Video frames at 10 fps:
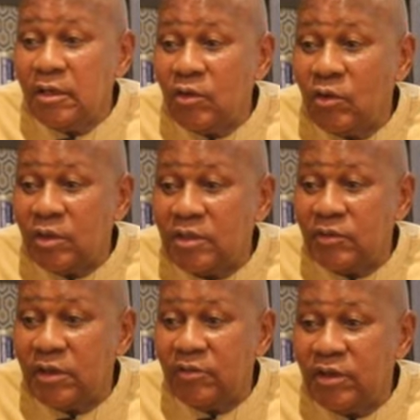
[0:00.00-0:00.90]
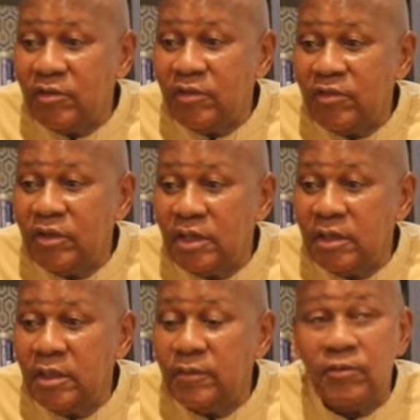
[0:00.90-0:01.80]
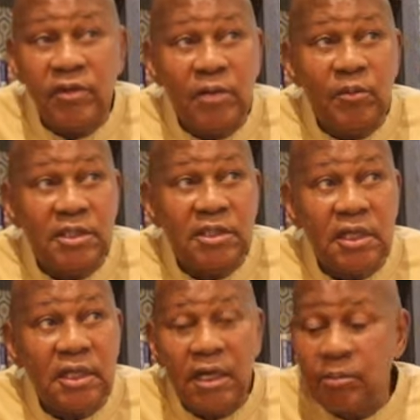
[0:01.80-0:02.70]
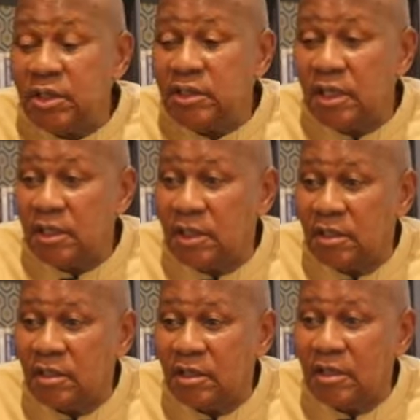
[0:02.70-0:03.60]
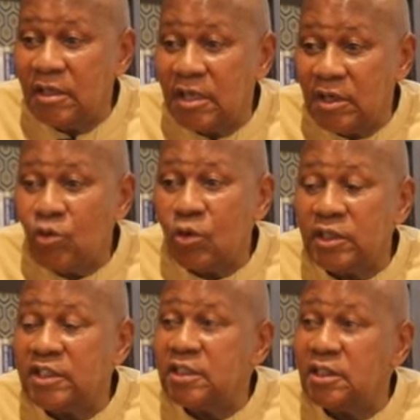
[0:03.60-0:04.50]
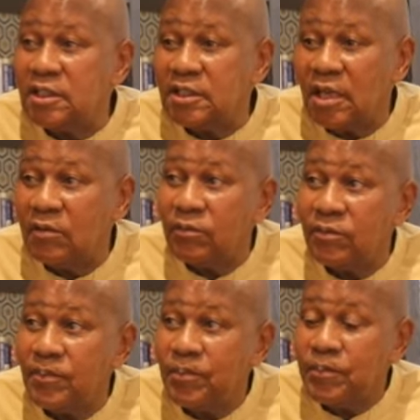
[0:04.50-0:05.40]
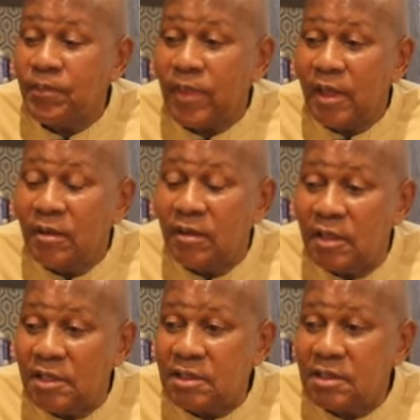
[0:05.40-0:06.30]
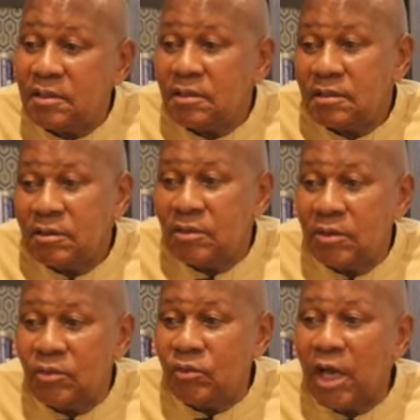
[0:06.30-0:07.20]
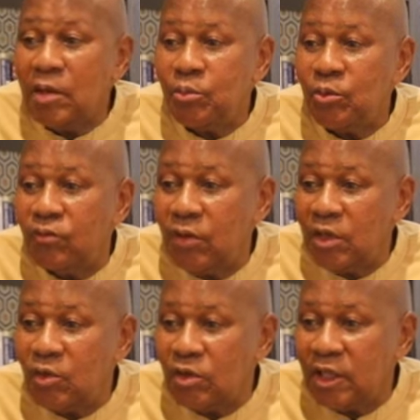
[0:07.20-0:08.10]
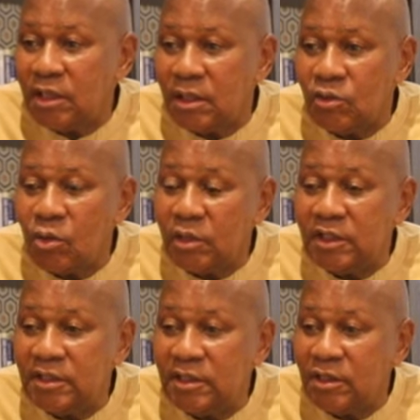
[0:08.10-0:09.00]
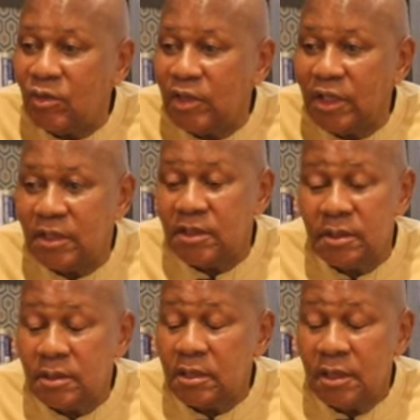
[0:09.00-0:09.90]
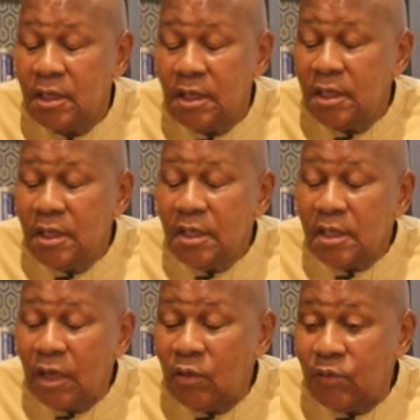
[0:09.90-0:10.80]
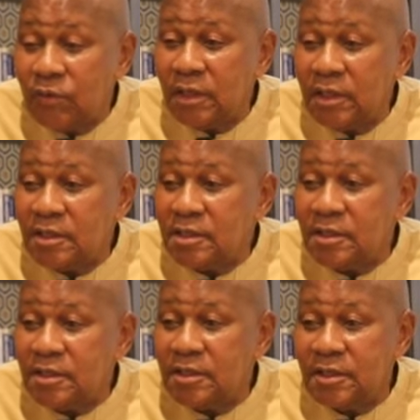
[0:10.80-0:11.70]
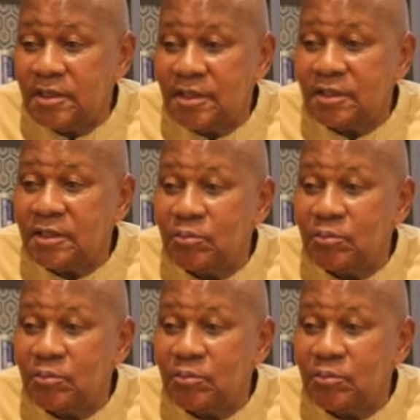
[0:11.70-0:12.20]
you know is very, very, very, very much uh, appreciated. The recognition itself, mm-hmm. that's you can't put value on that recognition, on that kind of thing. It's it's, it's just